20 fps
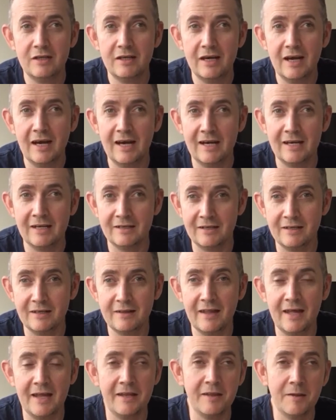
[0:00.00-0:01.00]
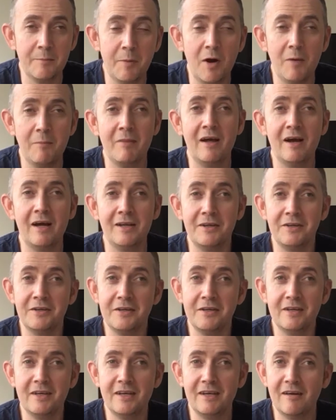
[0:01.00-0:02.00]
and then the pop that I
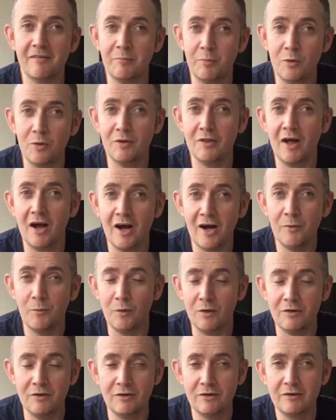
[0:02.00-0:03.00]
have bought that I want,